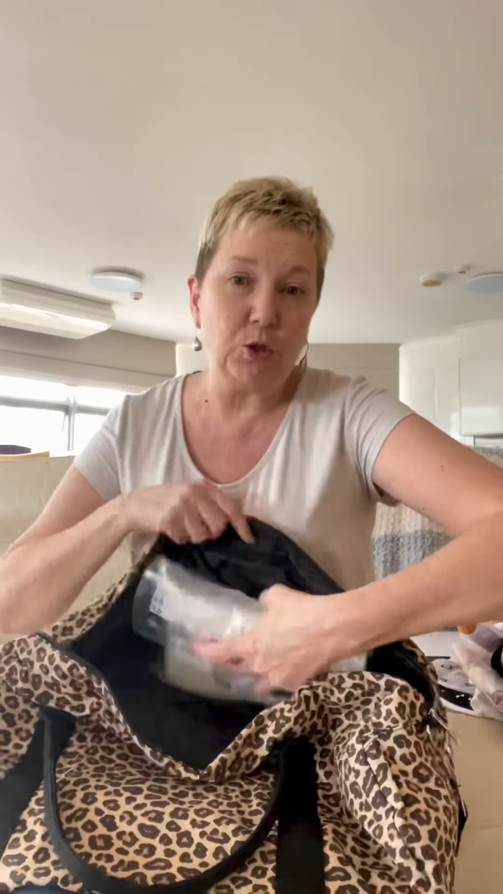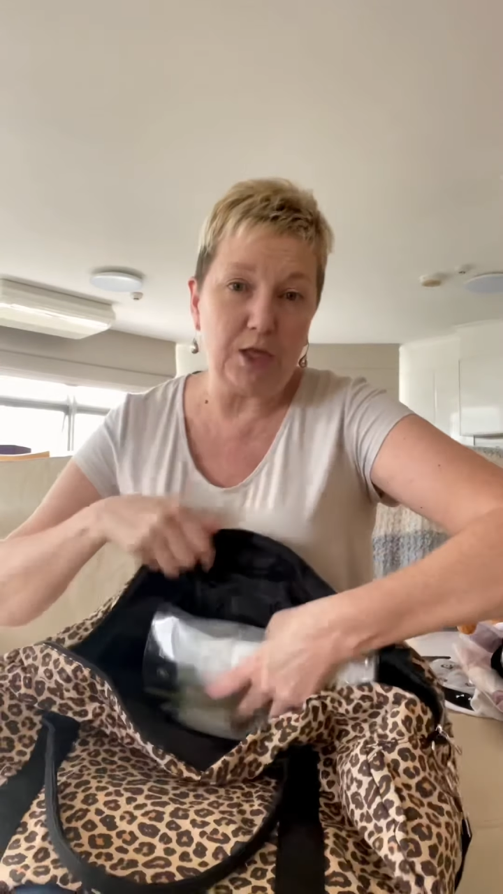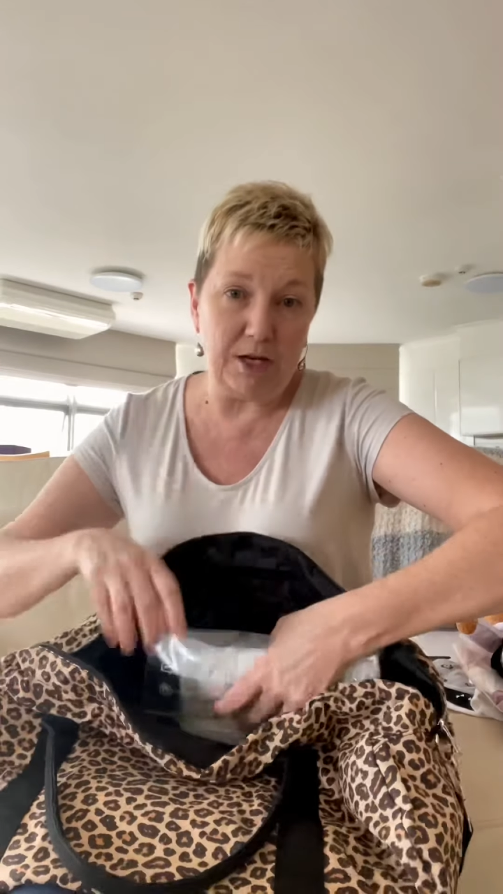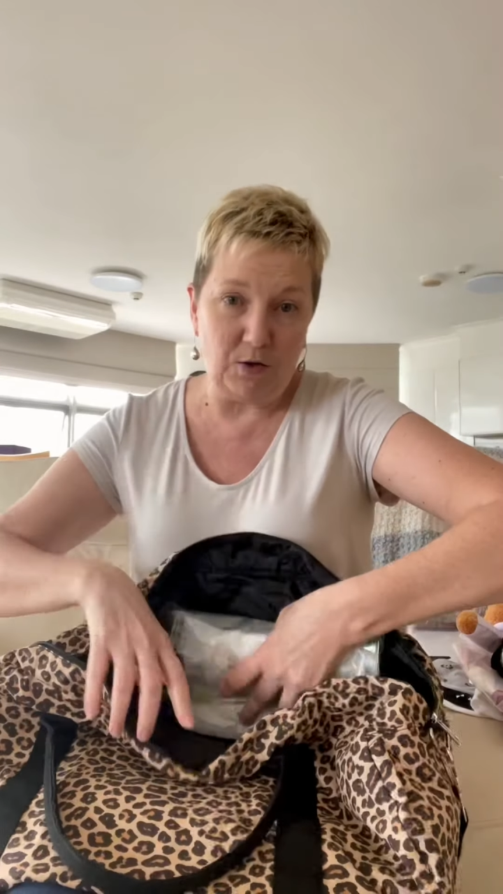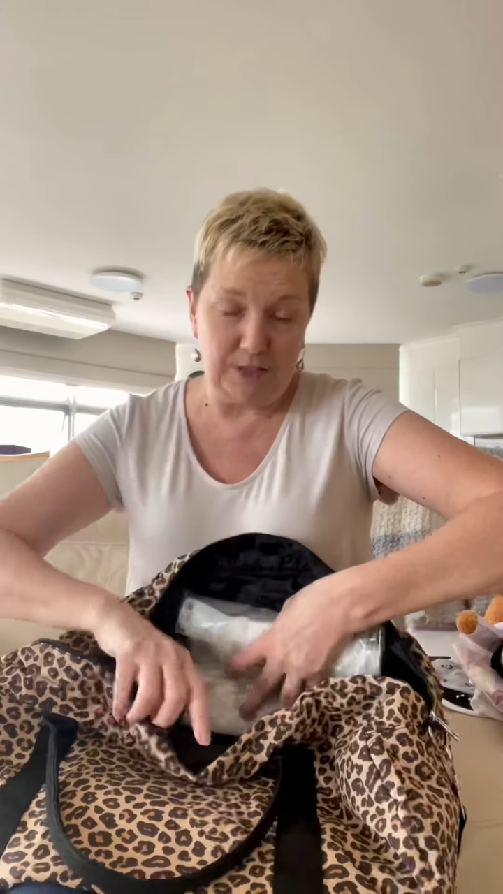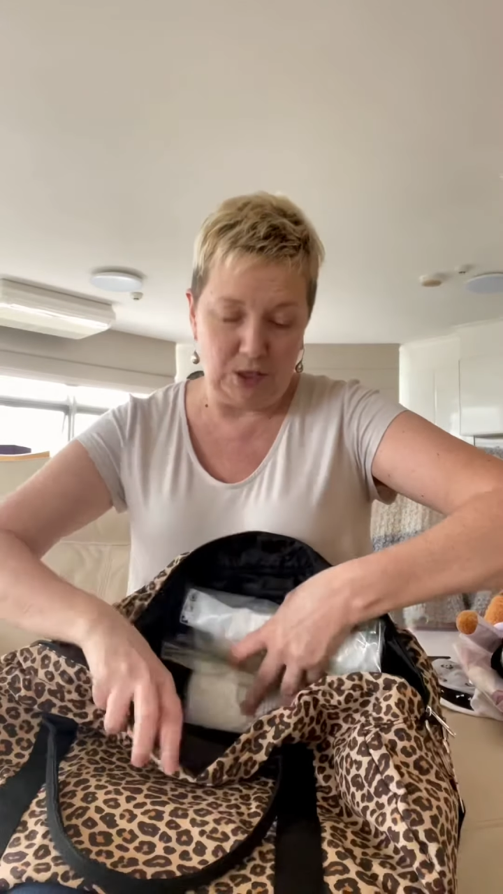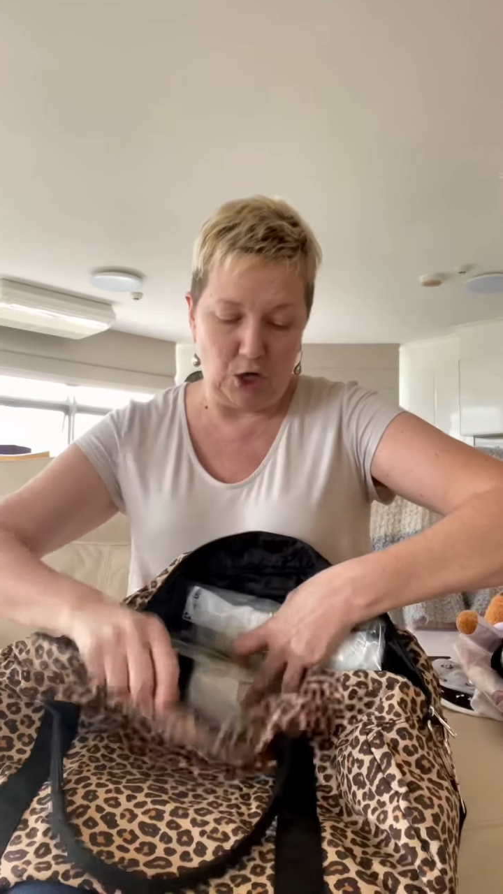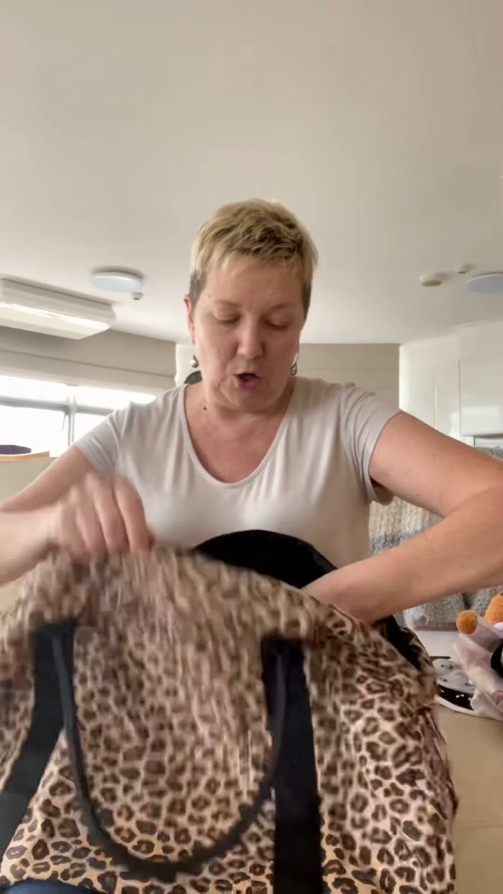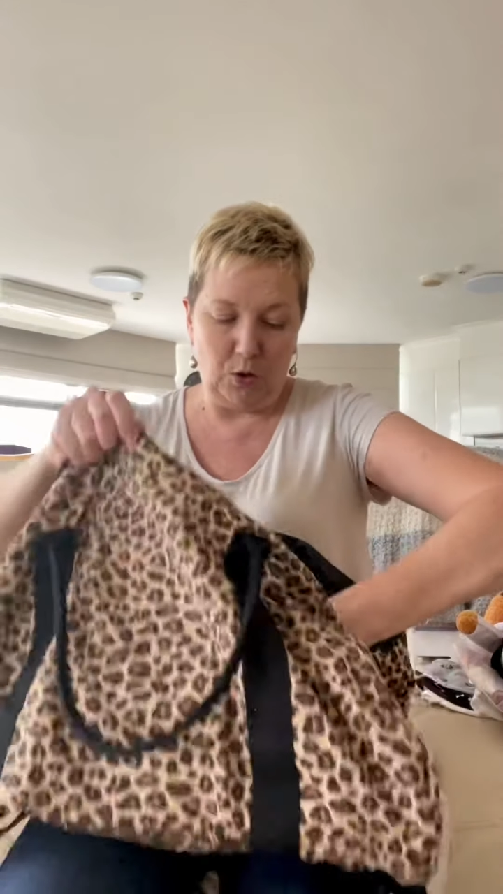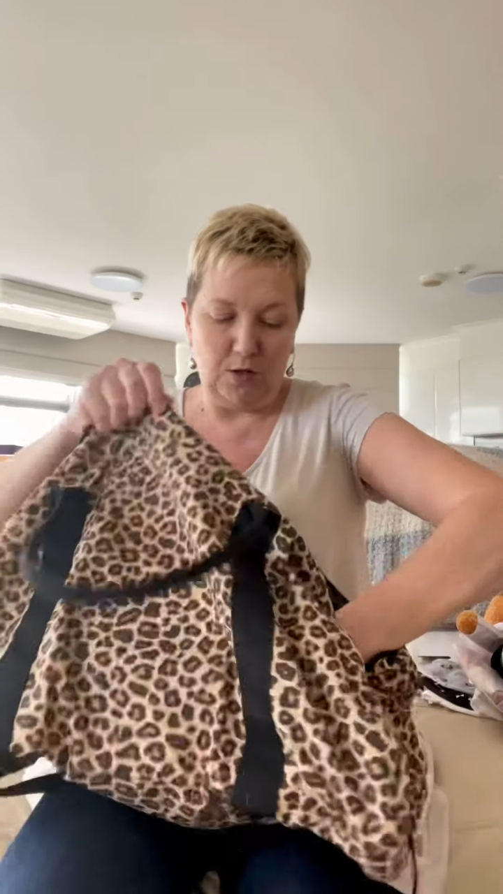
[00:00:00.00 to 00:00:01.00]
that there is
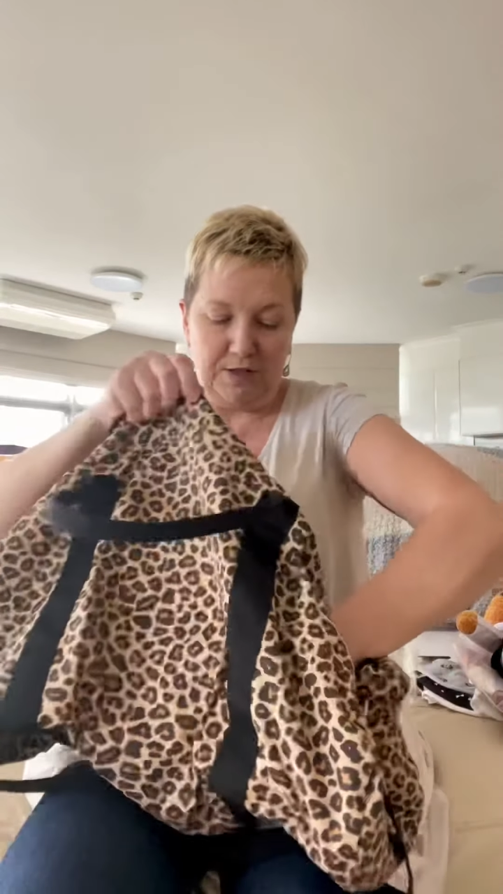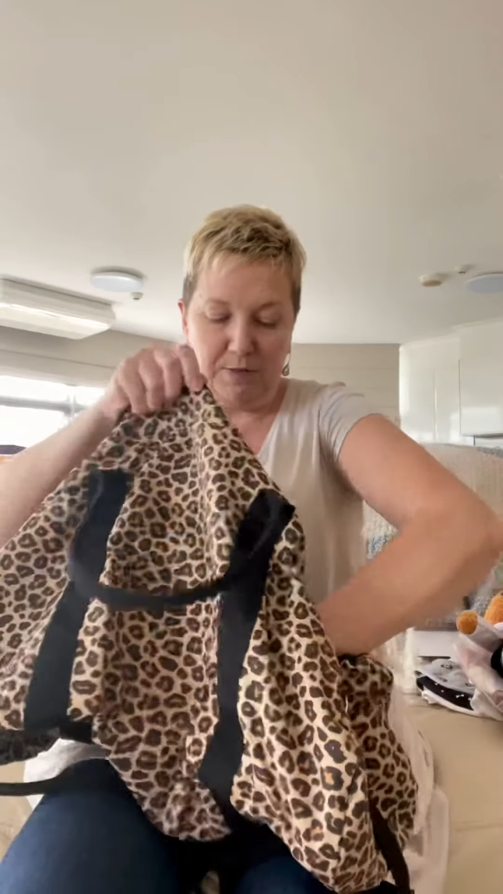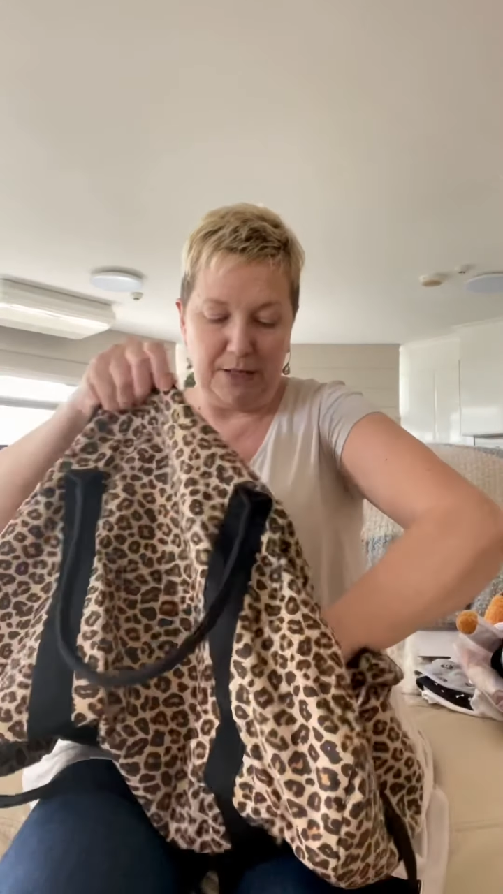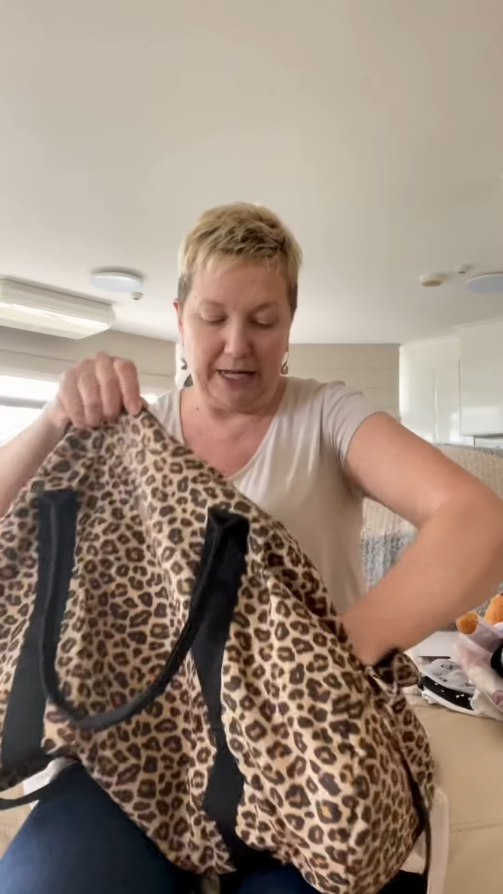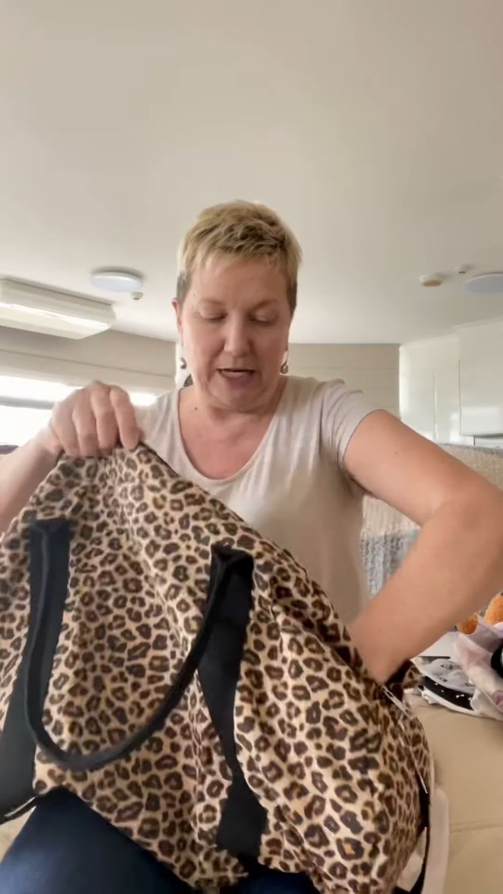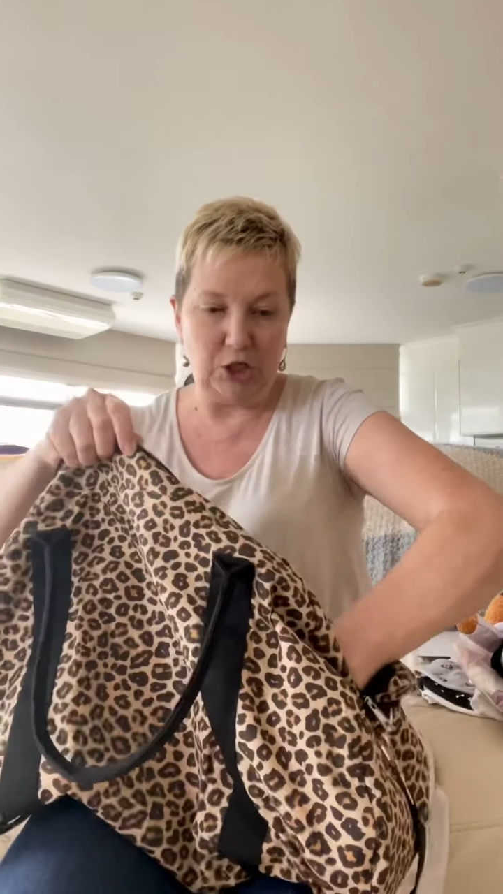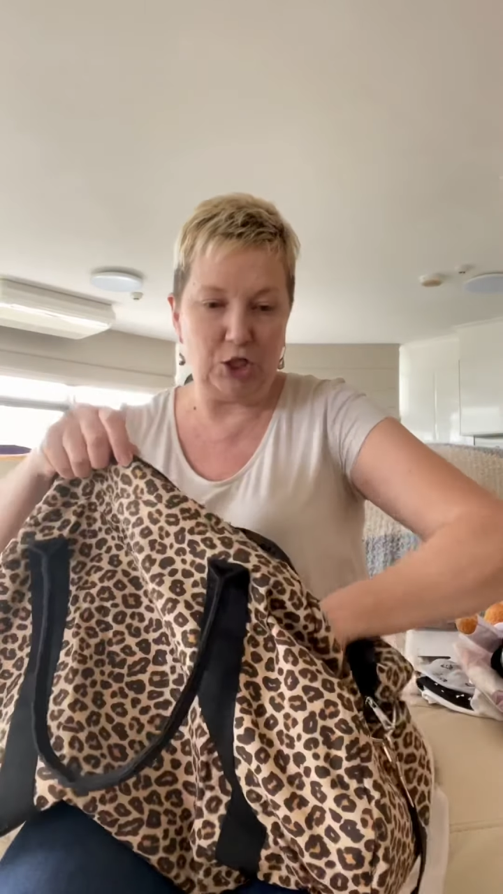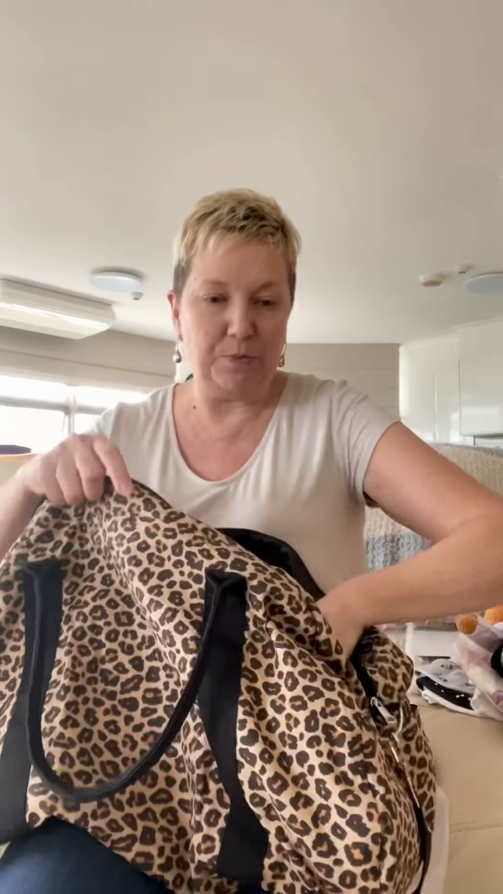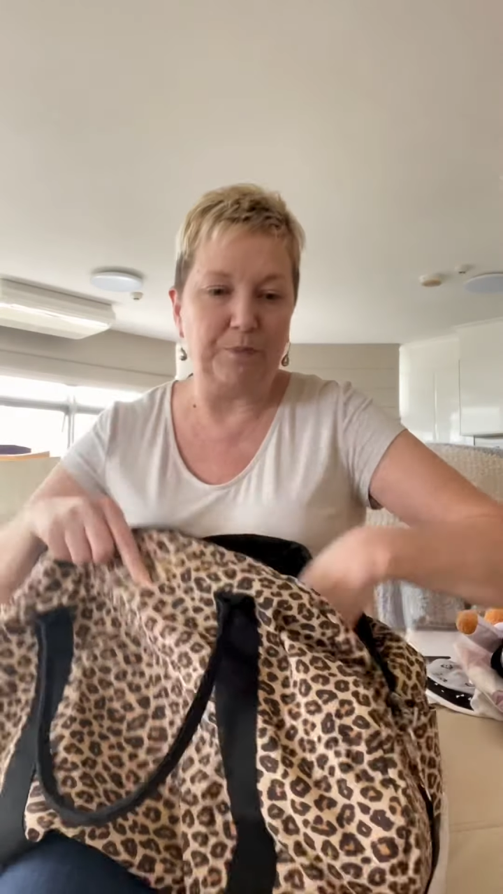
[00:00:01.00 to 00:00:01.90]
no spillage.